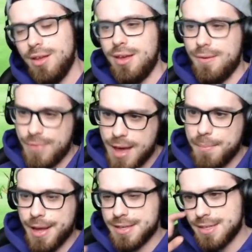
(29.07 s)
if that
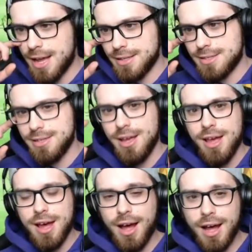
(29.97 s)
makes sense.
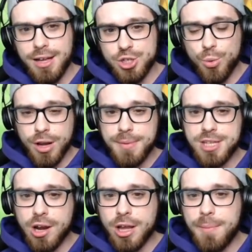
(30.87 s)
So we're going to be
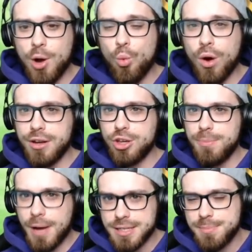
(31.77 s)
talking about what
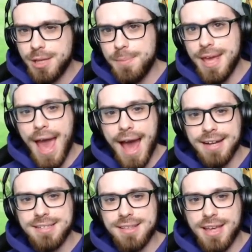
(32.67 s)
could possibly be
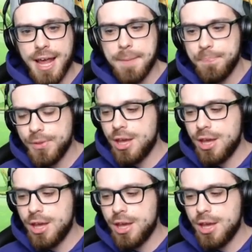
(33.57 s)
added to the game.